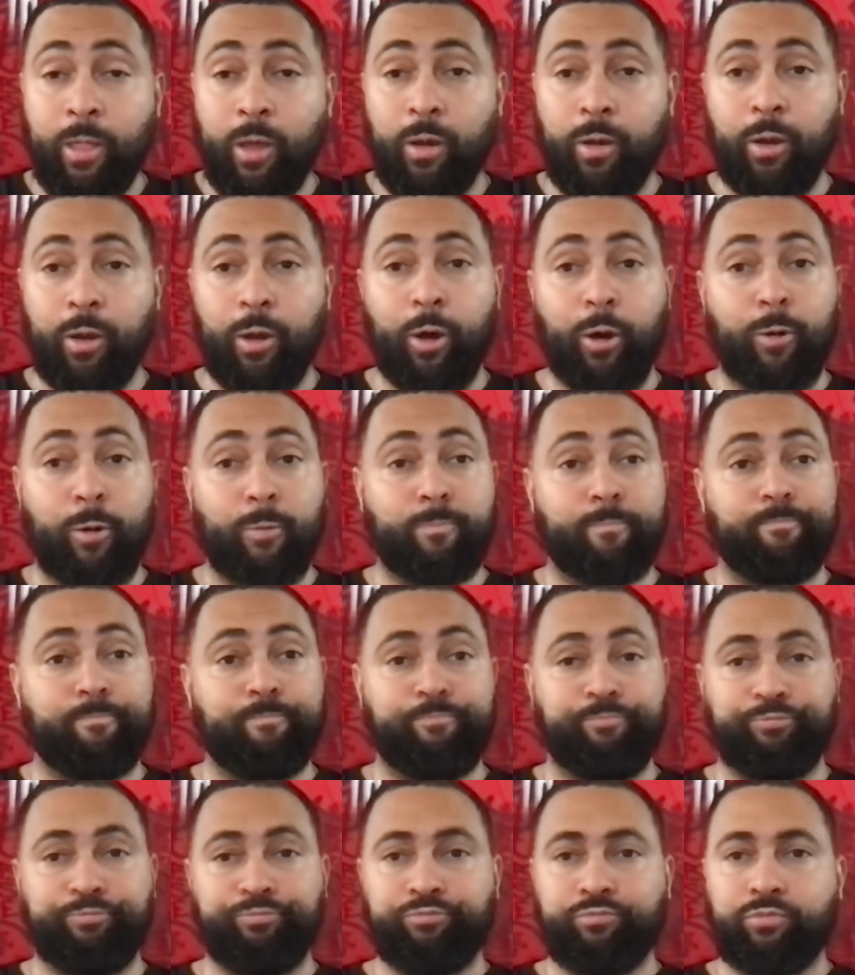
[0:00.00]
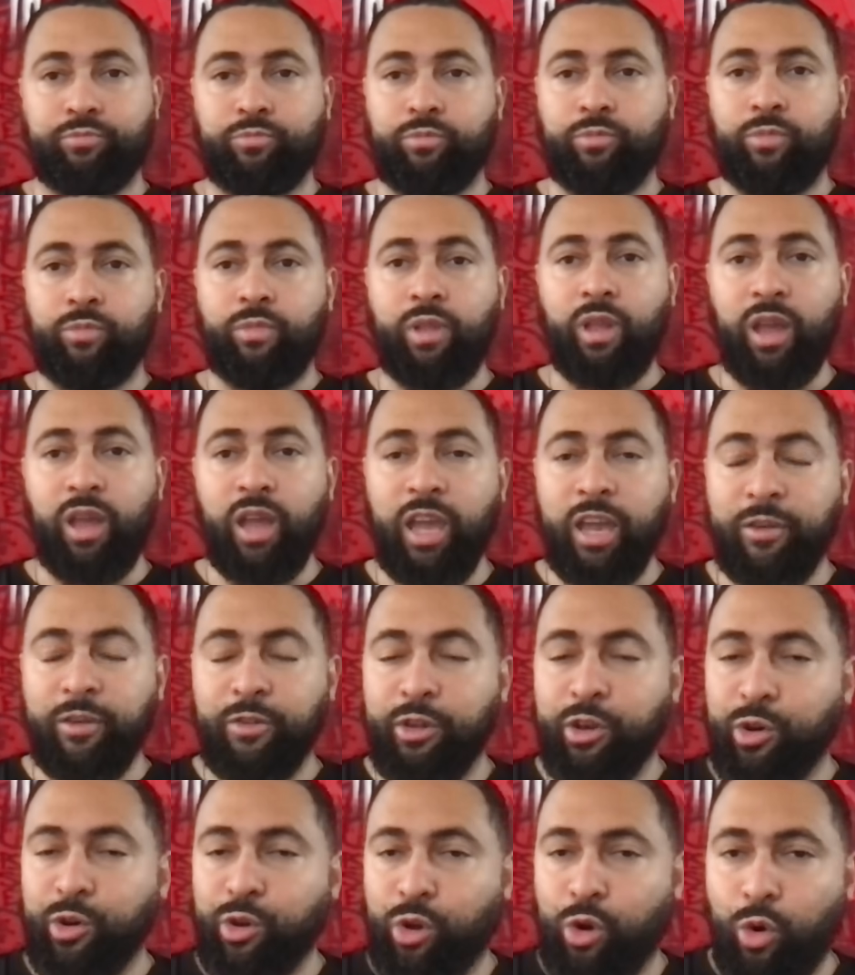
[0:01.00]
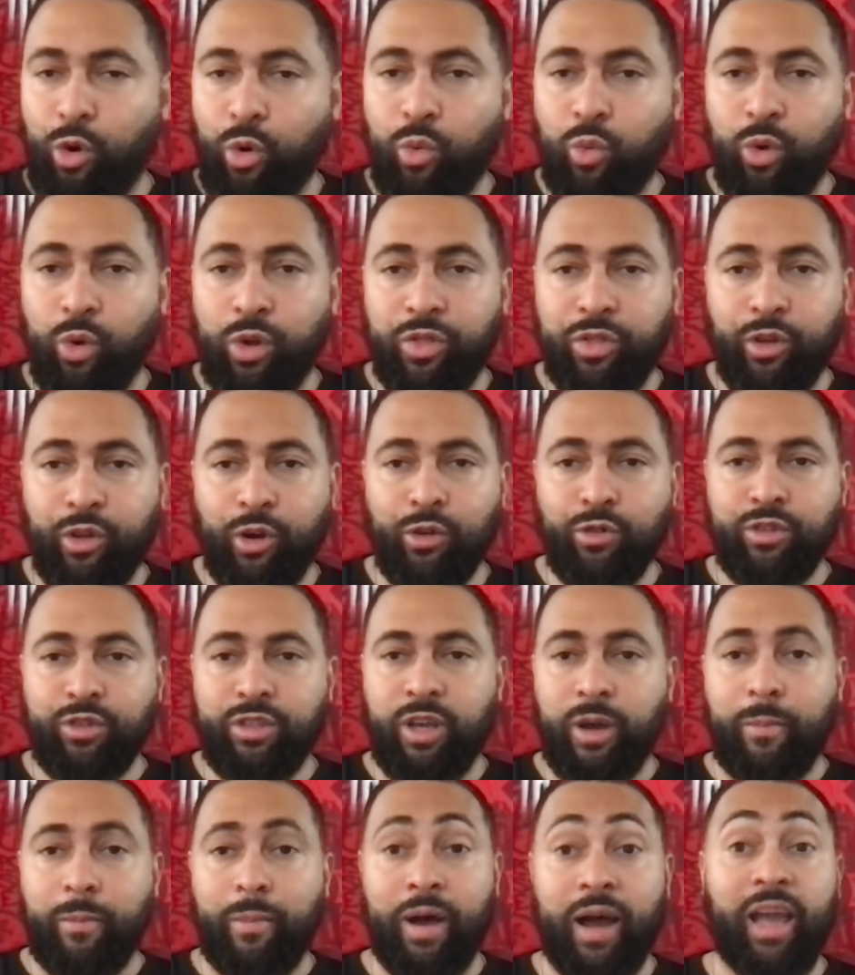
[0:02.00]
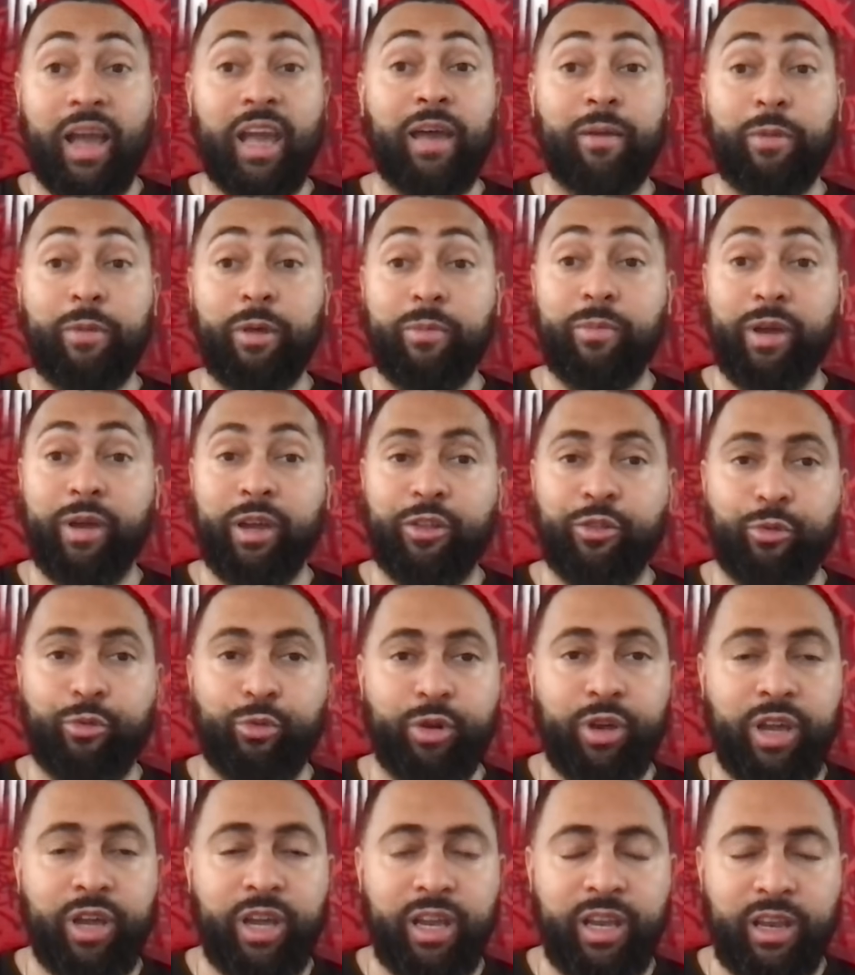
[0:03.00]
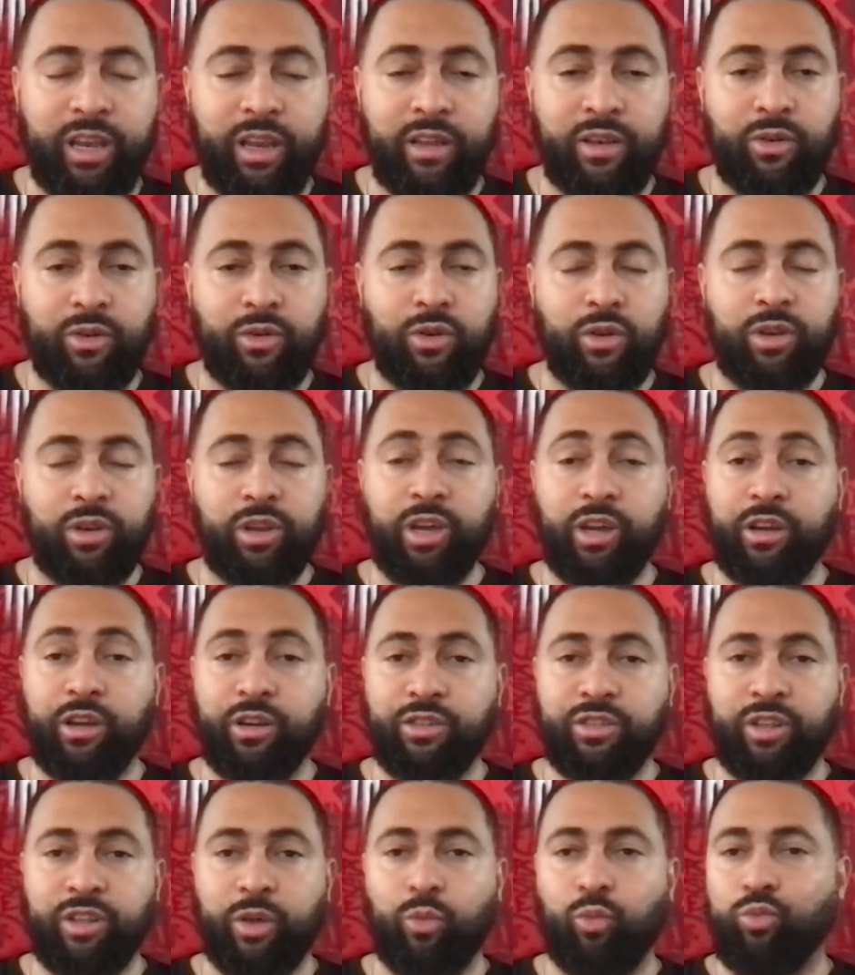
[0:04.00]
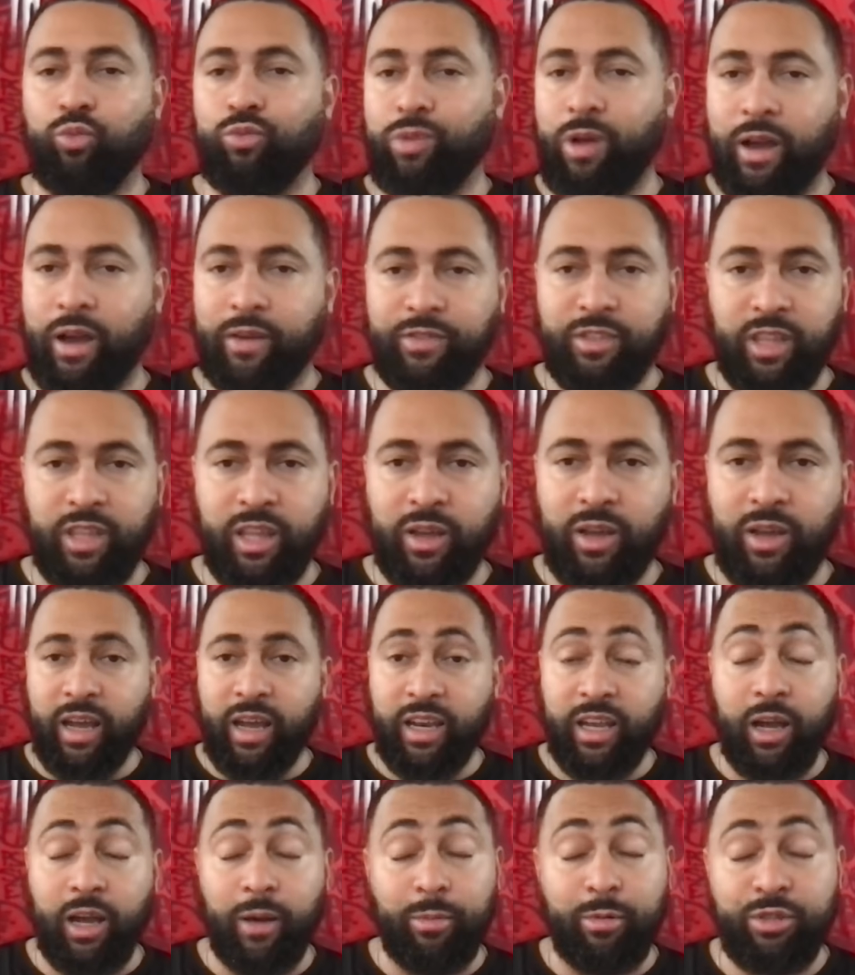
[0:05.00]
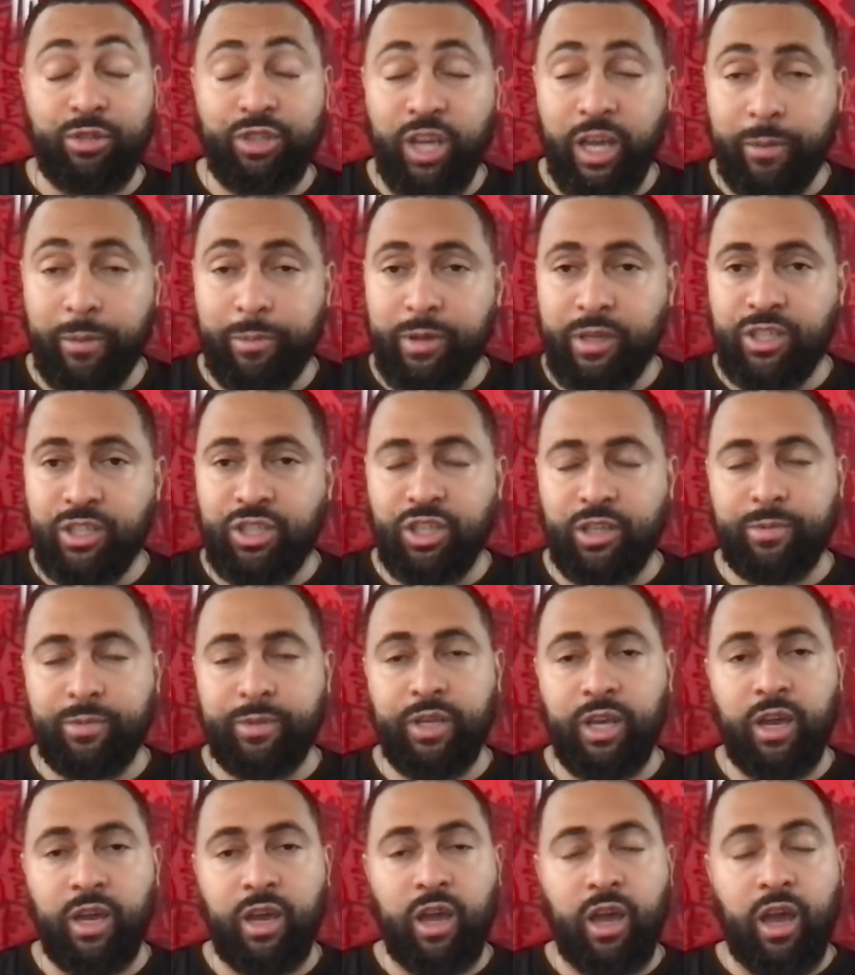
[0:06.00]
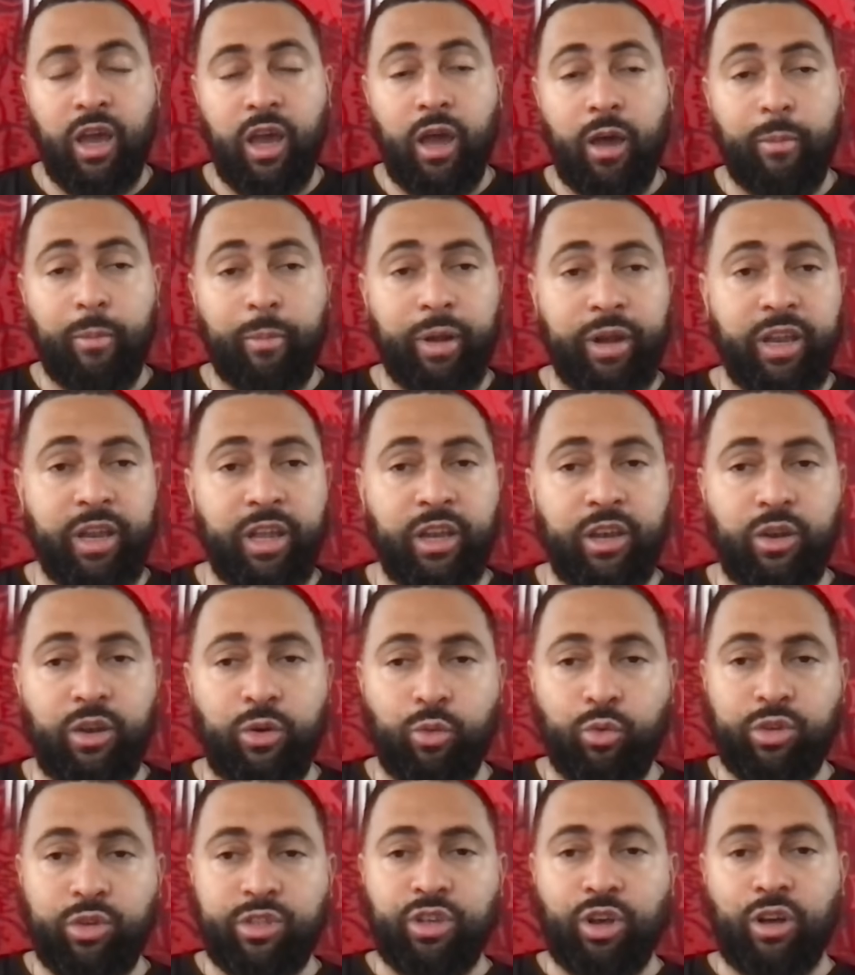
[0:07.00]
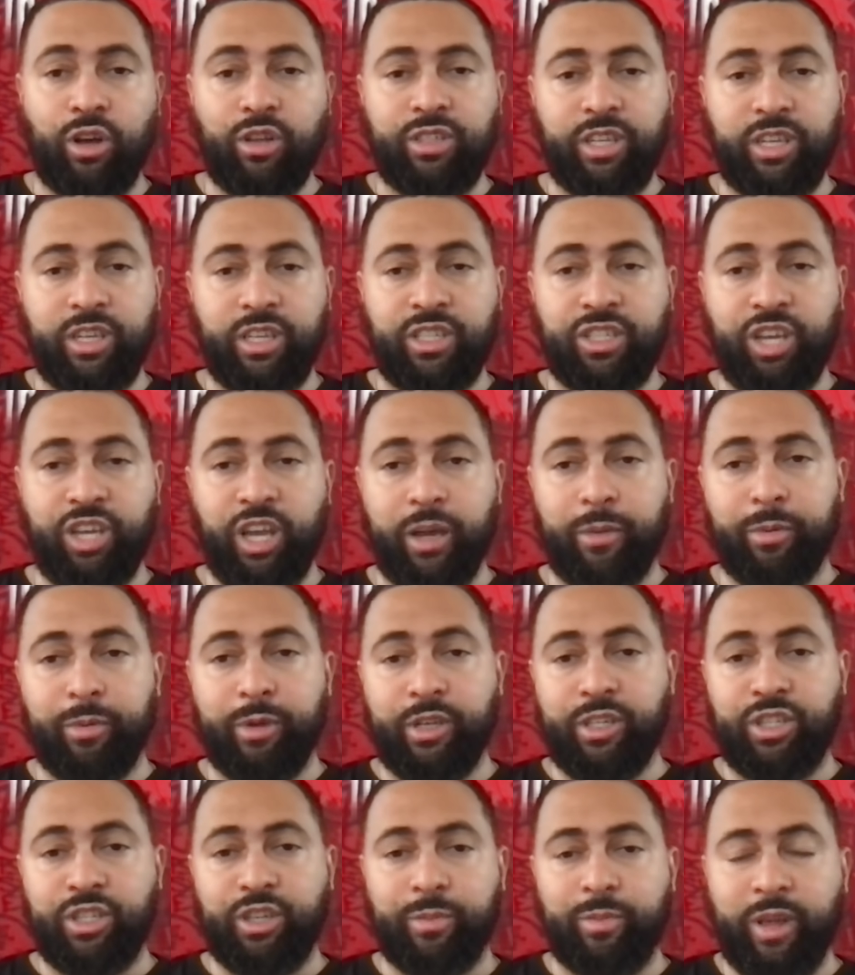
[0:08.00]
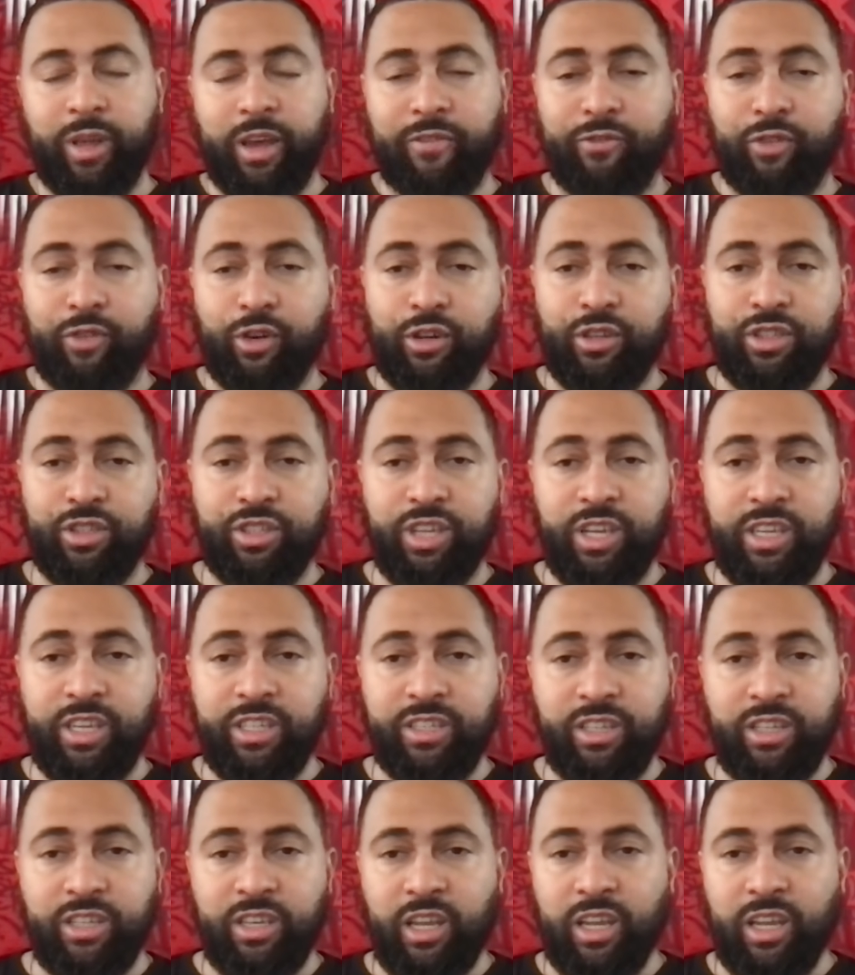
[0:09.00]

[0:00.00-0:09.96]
You know, even going with those Miami Big Three years, they obviously couple championships, but didn't result in a championship that first season.